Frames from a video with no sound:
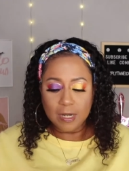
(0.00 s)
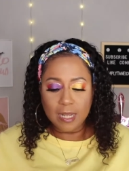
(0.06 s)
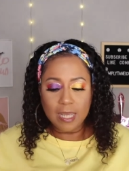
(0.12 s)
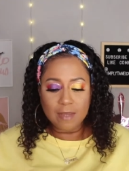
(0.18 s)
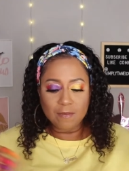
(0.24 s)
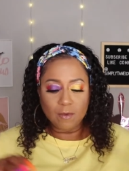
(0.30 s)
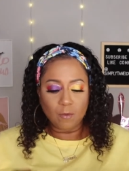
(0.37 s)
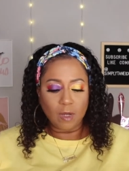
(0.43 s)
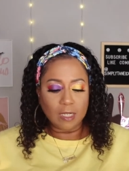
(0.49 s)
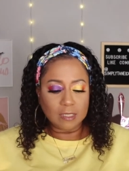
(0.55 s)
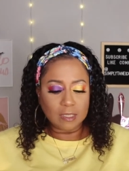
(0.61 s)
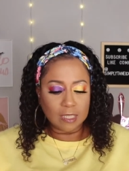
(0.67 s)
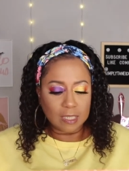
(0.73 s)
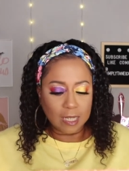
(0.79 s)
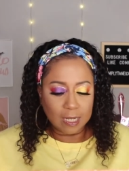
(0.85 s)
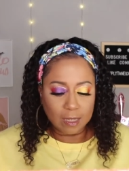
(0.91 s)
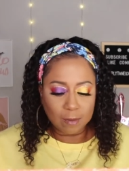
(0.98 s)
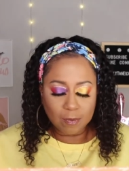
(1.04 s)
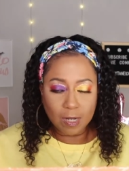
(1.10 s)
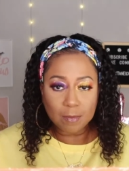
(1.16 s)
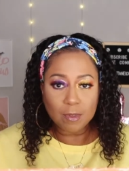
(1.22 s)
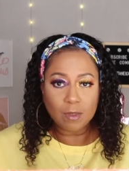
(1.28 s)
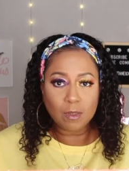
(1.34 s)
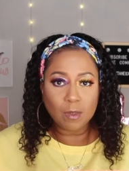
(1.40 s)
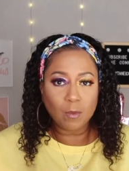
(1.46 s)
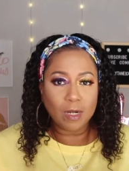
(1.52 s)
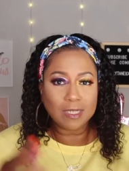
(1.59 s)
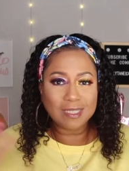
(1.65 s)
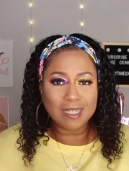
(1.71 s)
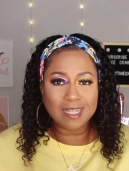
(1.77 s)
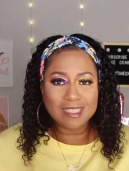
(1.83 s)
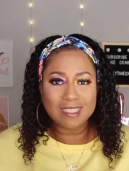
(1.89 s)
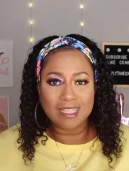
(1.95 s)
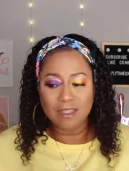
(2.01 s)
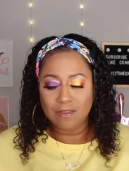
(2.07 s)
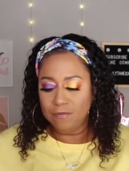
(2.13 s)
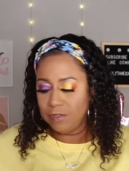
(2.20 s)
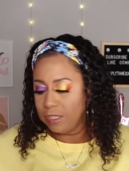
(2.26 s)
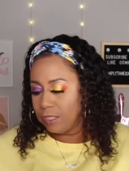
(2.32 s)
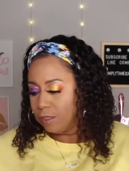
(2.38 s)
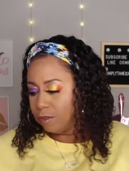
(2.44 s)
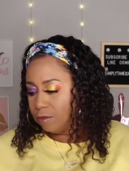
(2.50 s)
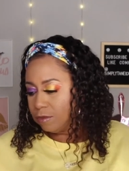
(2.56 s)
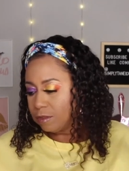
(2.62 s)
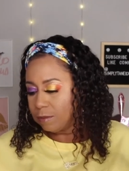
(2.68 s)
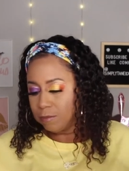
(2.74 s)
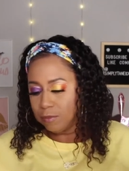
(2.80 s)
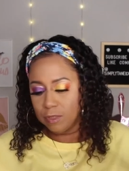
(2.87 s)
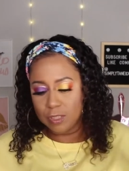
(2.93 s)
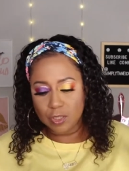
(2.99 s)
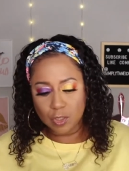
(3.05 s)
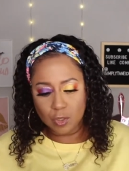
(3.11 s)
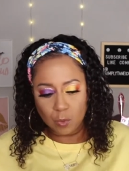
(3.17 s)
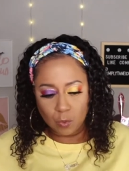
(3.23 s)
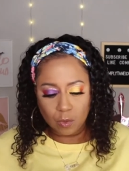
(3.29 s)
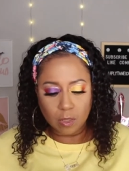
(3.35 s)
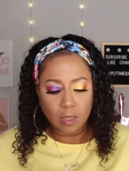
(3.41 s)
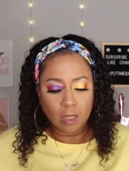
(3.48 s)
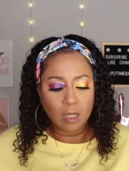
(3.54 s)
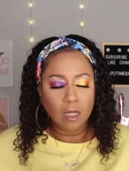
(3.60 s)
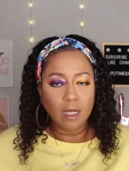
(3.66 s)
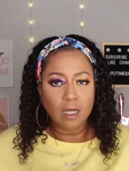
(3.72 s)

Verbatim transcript: But I haven't watched a lot. I probably only watched like 10 videos, I'm pretty sure,